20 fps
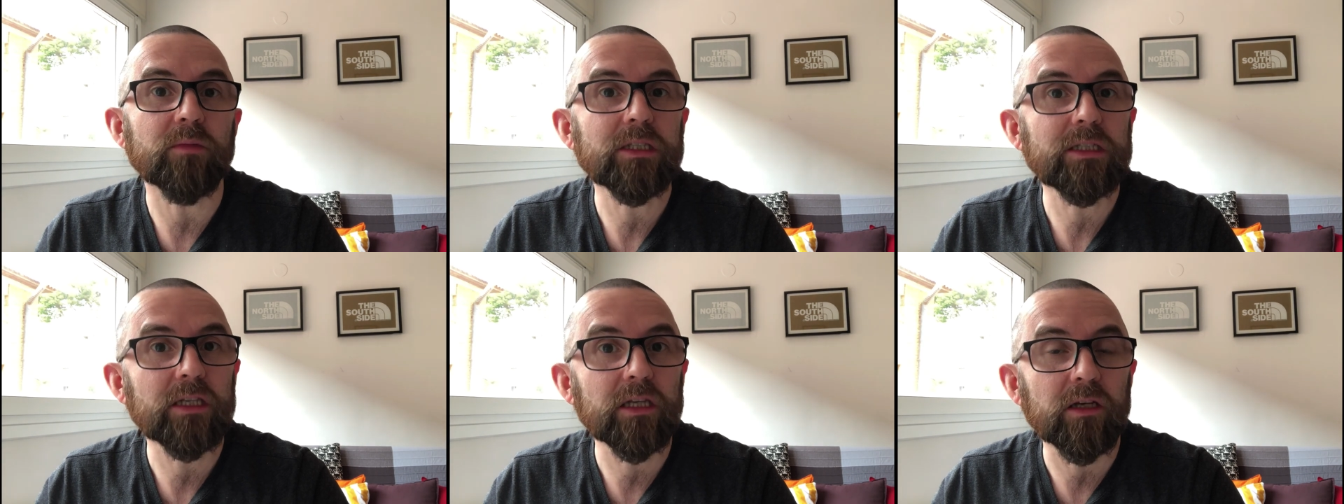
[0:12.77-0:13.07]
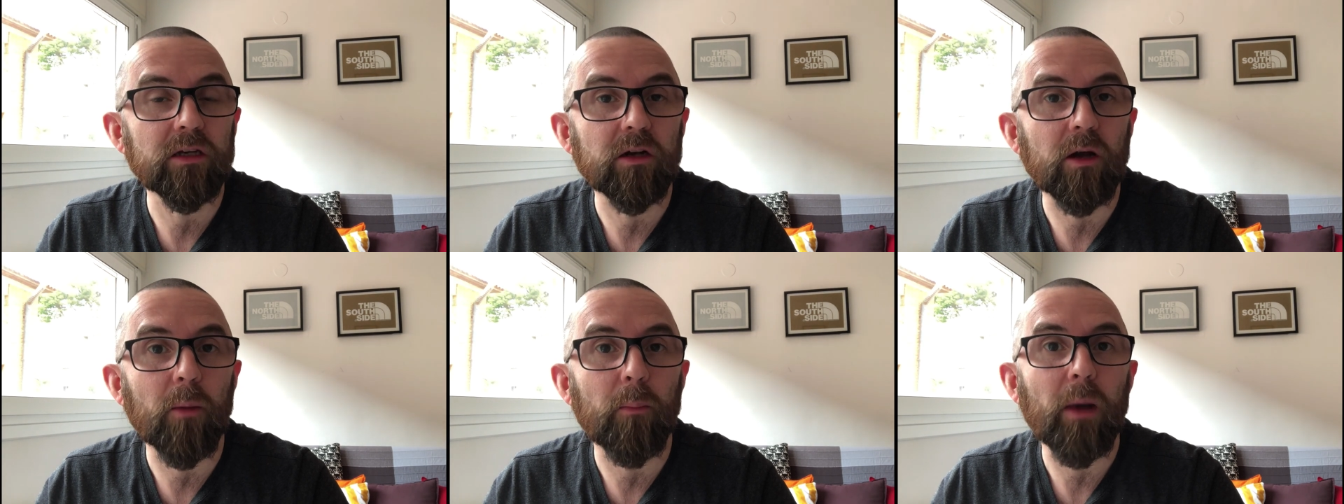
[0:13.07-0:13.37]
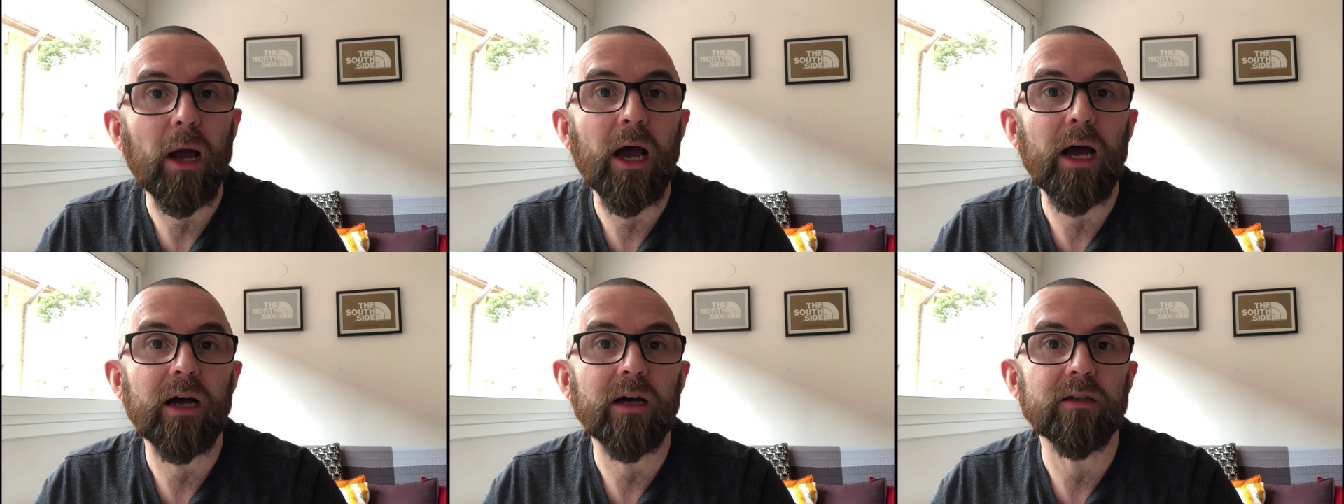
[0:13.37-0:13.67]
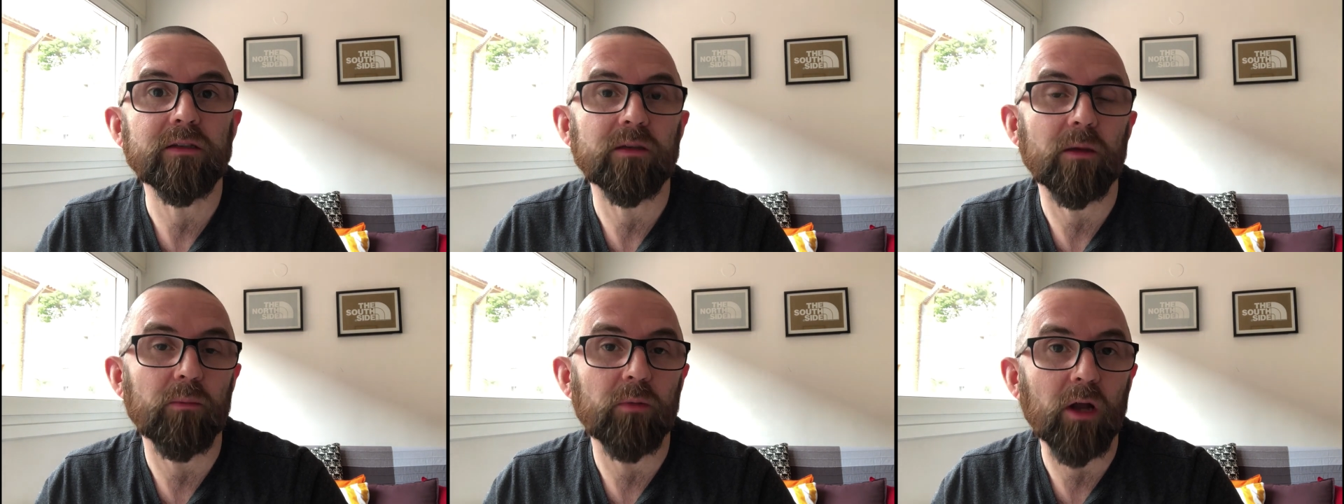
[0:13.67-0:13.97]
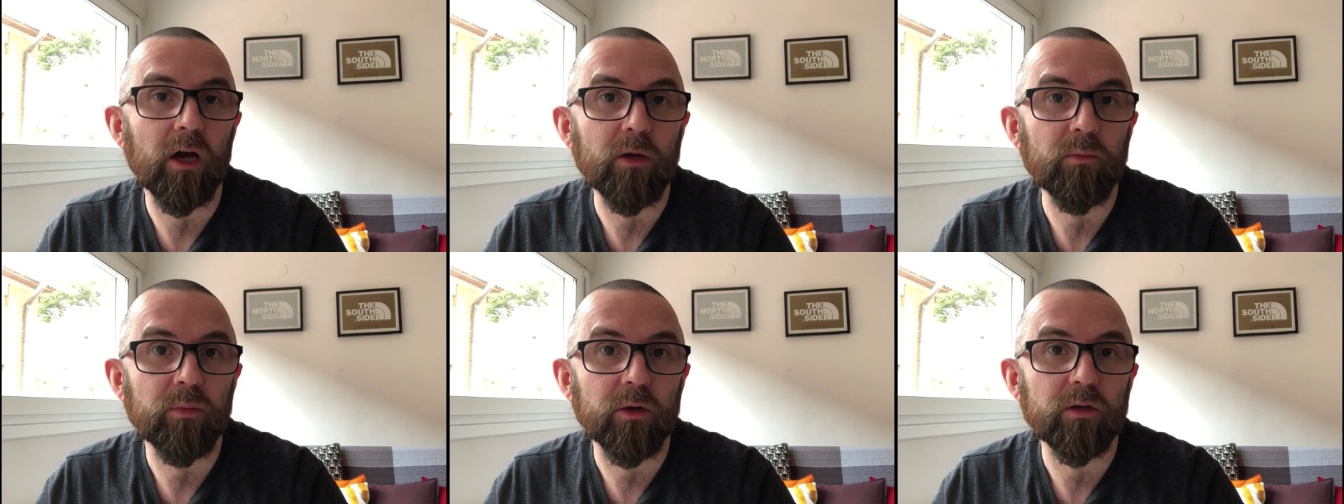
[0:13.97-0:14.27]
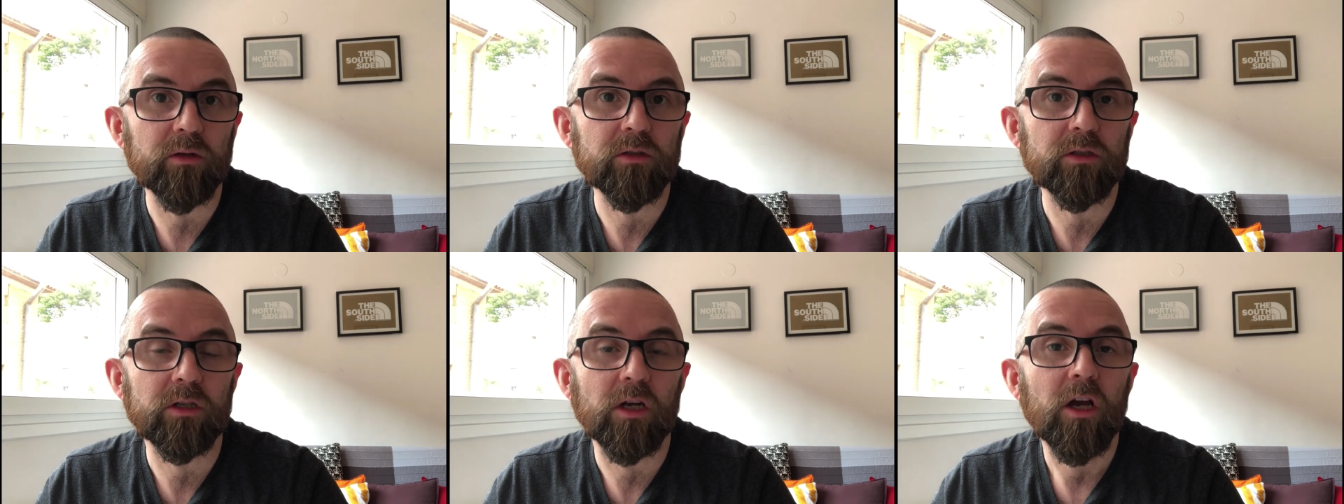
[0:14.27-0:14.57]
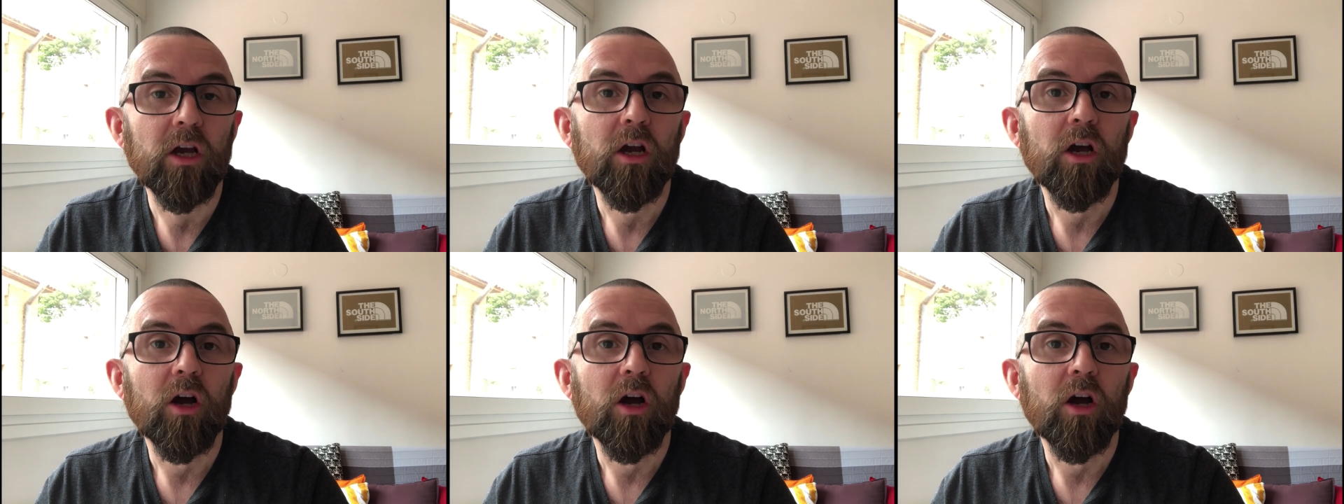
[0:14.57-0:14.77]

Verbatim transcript: Stick it up as a blog post